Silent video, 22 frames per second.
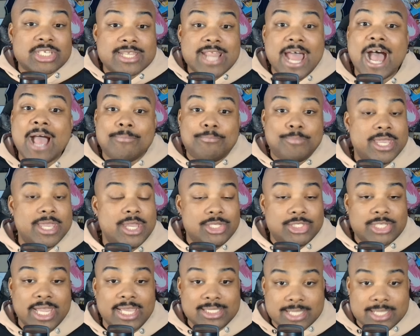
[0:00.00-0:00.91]
not
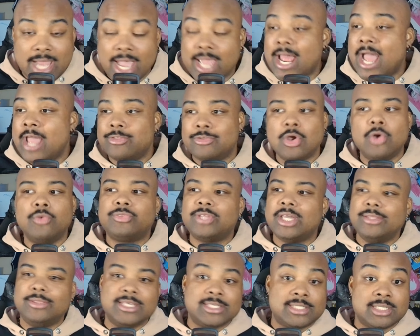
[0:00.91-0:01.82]
PJ's night. I don't
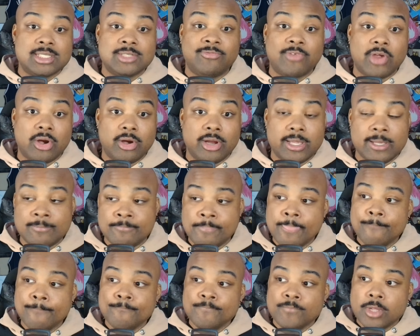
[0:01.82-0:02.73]
think this is very,
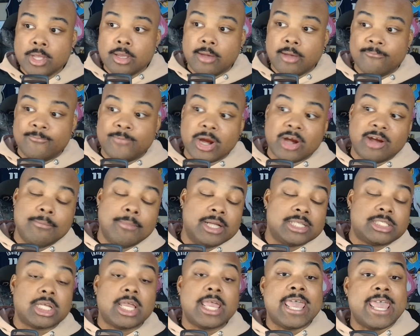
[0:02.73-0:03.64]
very
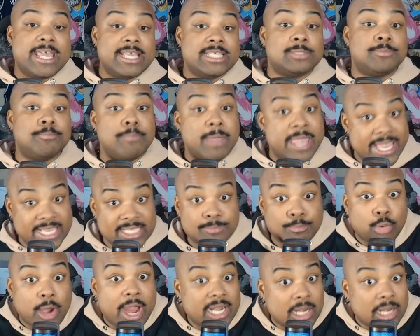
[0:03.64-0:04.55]
much his
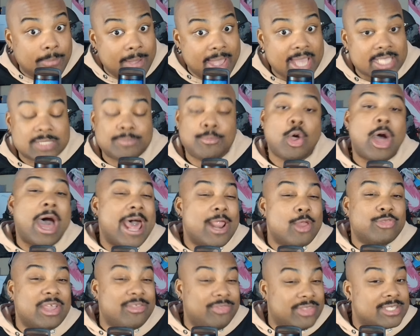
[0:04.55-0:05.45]
brand of basketball. I don't
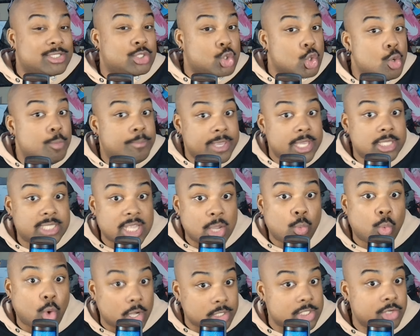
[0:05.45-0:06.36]
think this is who PJ
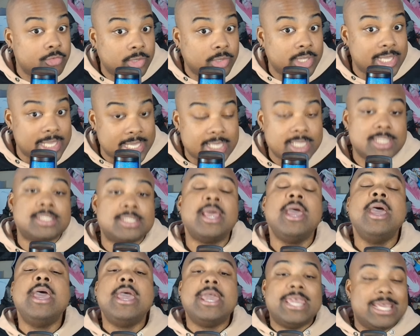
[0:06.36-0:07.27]
Washington really is.
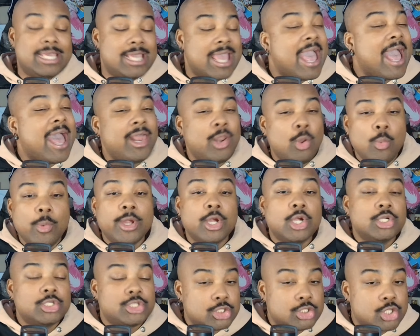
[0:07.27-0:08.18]
He had a
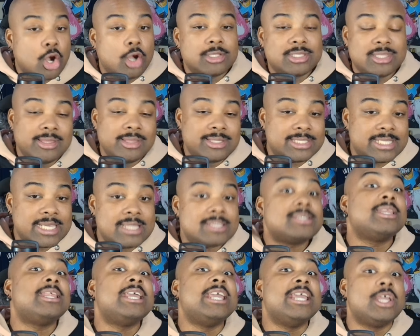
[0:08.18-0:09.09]
weird start to the
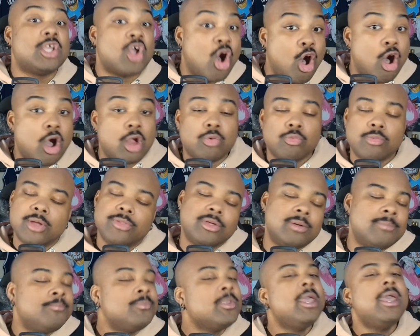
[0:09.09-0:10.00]
season. He caught
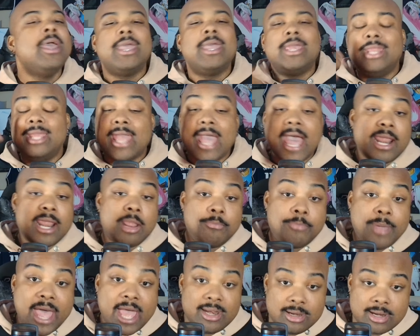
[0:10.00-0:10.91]
rhythm, and he had a
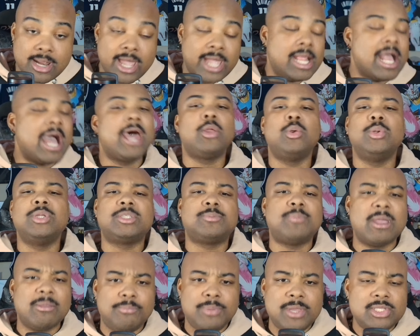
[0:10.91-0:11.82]
bad night. I don't
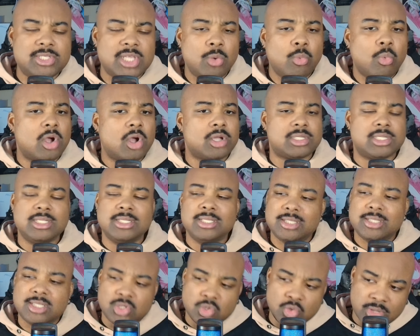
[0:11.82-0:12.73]
expect PJ Washington
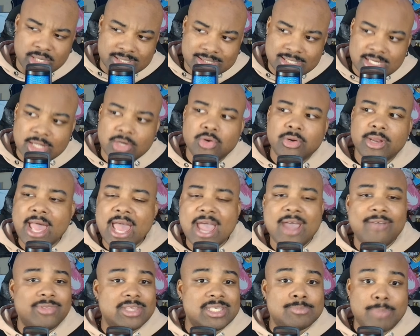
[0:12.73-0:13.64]
to continue to
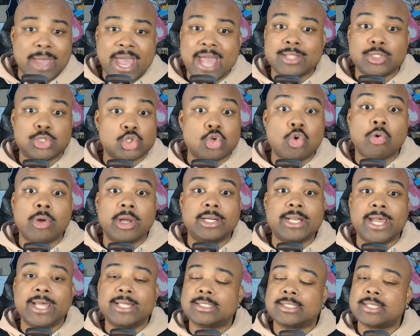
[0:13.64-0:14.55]
have these bad scoring
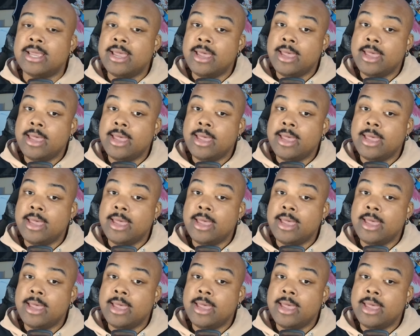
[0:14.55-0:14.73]
nights,